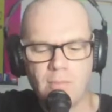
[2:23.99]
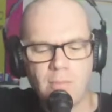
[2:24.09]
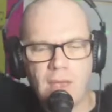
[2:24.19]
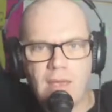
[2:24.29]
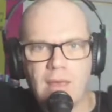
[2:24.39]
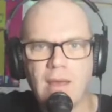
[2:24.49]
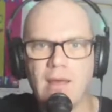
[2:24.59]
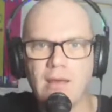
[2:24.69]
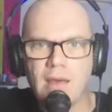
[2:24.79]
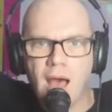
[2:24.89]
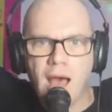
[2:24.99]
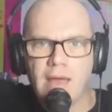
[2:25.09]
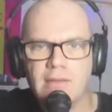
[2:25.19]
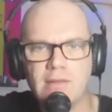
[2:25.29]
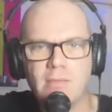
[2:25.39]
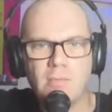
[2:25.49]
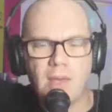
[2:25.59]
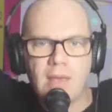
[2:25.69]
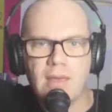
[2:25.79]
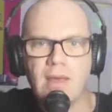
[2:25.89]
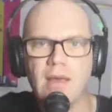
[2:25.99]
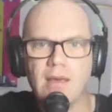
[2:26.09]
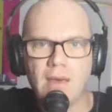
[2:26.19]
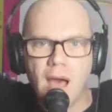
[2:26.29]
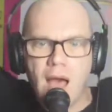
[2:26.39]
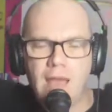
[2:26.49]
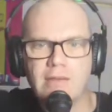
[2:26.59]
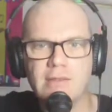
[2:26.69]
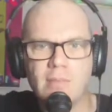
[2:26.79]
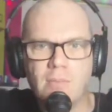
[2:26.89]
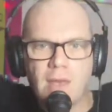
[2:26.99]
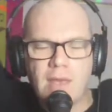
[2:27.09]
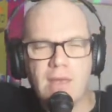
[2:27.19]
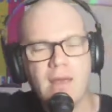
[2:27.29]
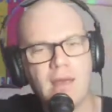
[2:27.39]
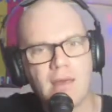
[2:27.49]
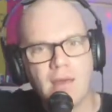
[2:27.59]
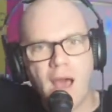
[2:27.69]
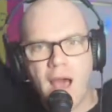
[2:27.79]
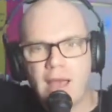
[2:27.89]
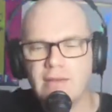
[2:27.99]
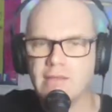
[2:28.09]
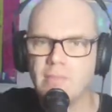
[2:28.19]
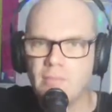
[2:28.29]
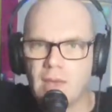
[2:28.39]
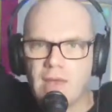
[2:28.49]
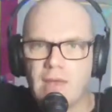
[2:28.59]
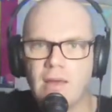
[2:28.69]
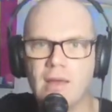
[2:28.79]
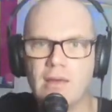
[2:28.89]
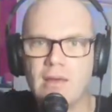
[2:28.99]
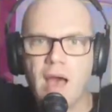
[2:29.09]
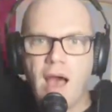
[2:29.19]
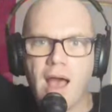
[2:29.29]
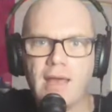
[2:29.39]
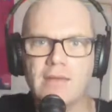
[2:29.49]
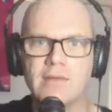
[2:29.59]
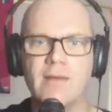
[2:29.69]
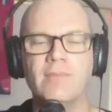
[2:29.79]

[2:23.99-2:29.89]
be kind, be kind, be kind, be kind.